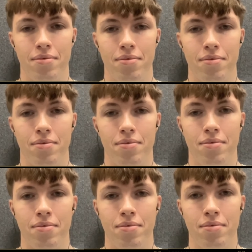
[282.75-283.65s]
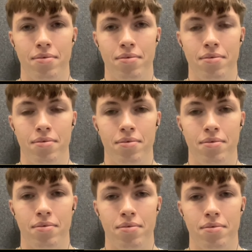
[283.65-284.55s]

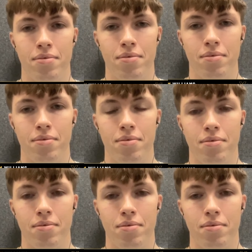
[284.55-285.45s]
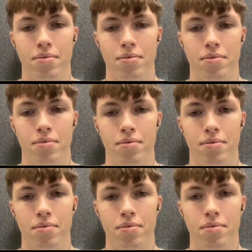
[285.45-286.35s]

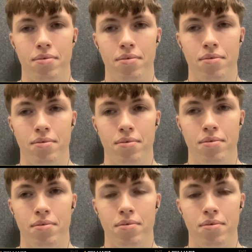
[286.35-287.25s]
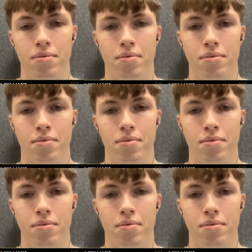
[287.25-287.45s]
No words are spoken by the person on screen.